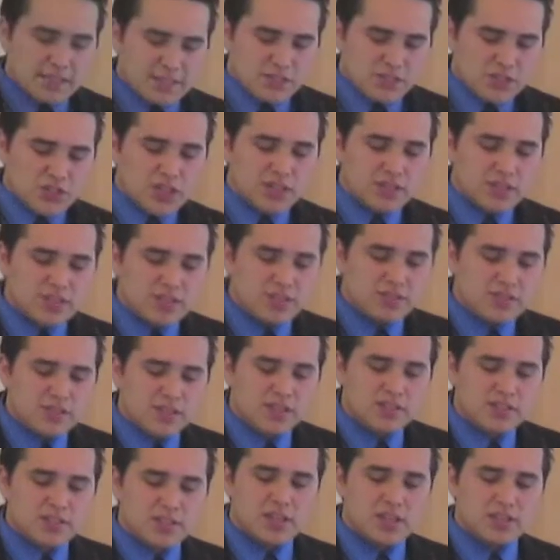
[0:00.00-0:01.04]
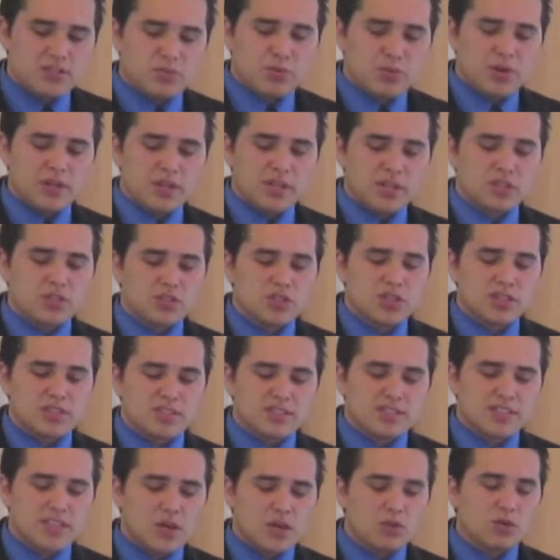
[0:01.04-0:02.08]
Satan's success rate is
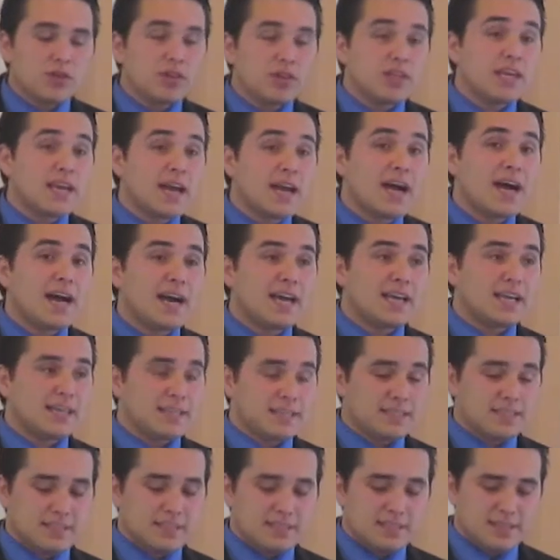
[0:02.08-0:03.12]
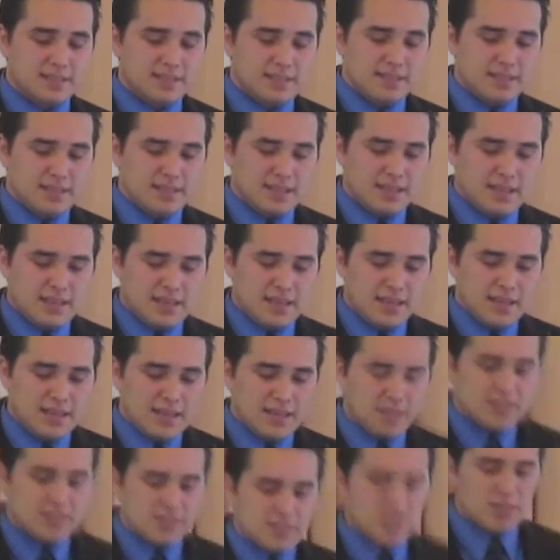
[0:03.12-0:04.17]
astoundingly high.
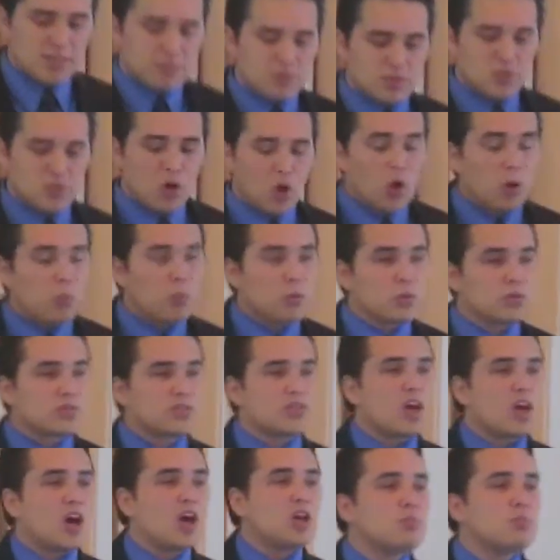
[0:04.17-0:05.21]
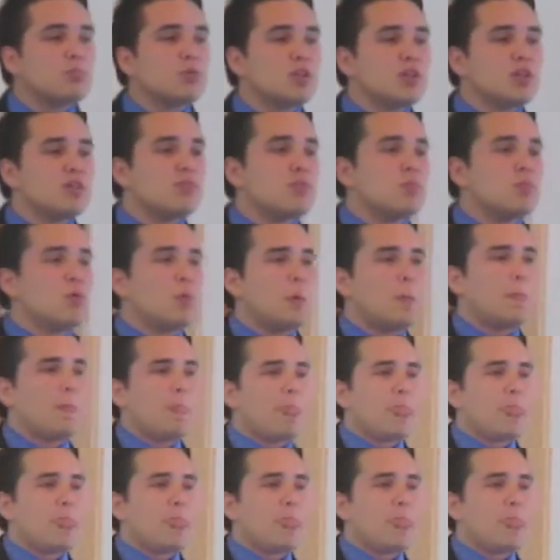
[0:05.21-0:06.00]
And it seems almost unbelievable.